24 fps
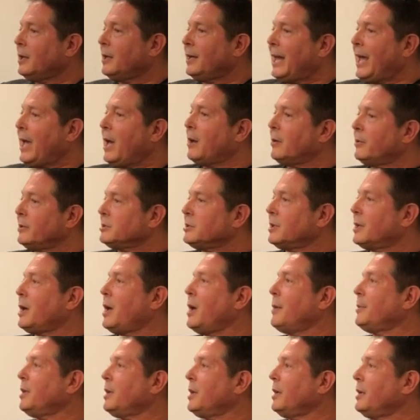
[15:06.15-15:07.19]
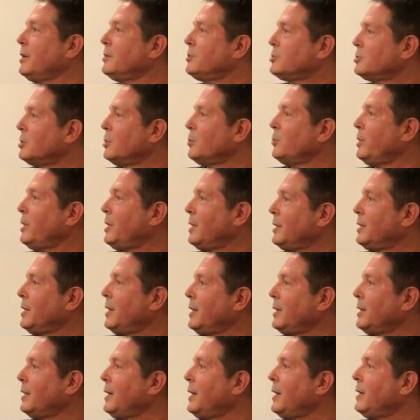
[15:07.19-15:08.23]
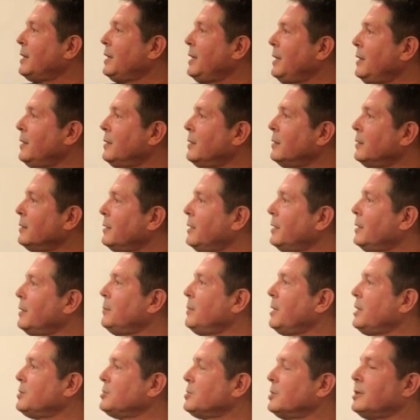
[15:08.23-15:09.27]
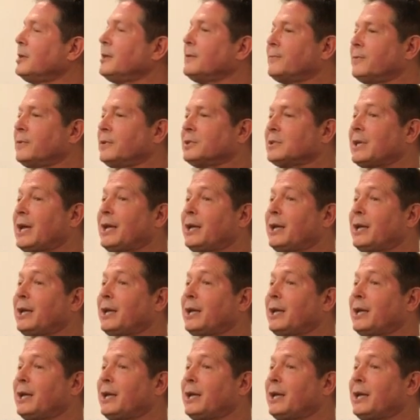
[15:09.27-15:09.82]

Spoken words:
Now it's accommodated so we can take it out here, and it makes a difference.